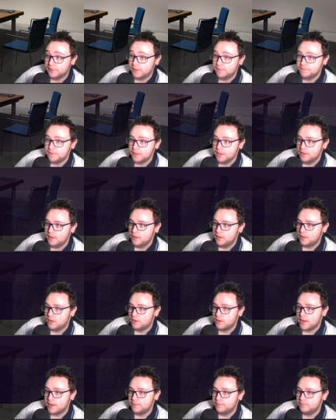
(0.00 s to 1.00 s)
that.
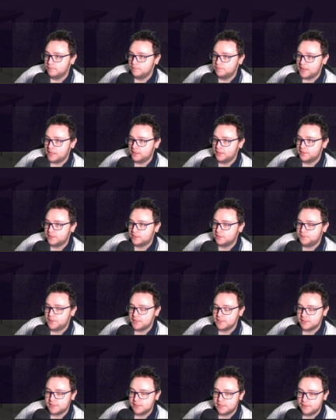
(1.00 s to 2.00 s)
All right, balance to
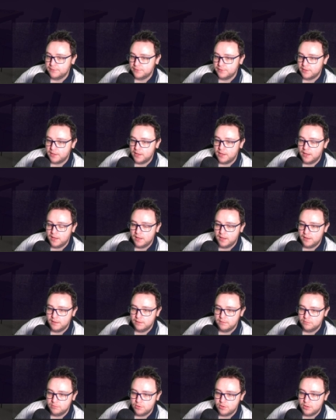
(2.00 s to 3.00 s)
positive. Uh,
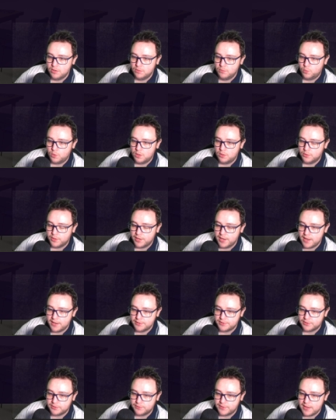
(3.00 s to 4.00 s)
yeah, okay.
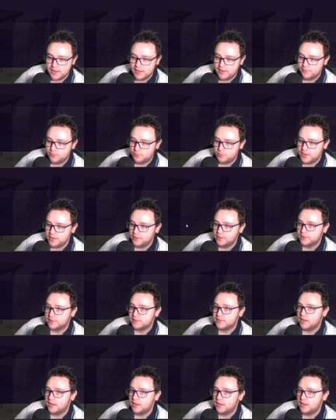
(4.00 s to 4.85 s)
So they have a weakness.